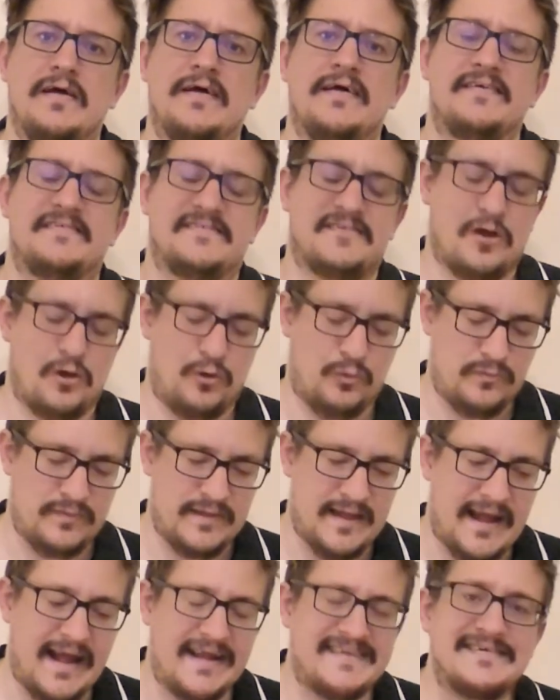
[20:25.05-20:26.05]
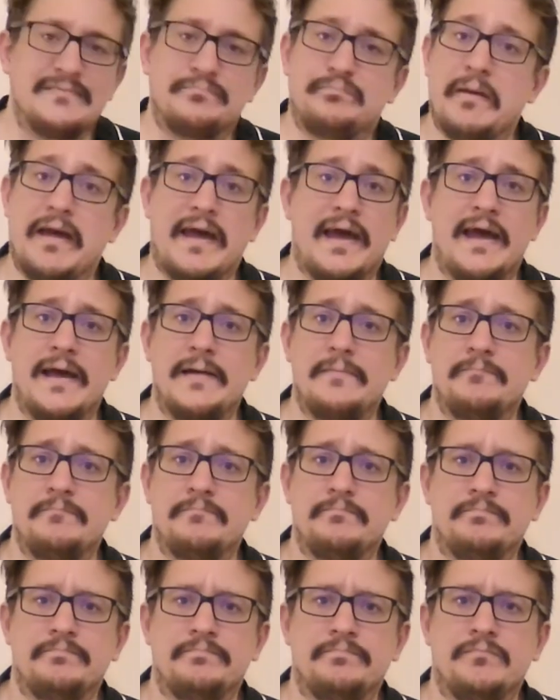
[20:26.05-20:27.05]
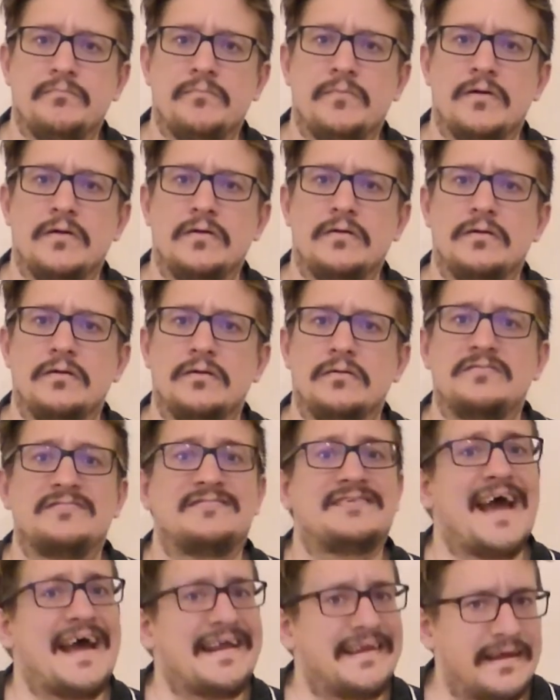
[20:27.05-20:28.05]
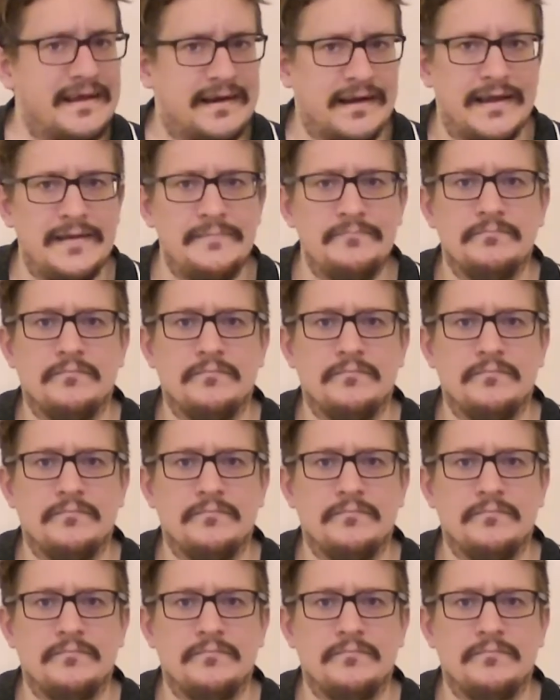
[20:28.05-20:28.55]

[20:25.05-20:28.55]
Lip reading: So, it's a beer, technically,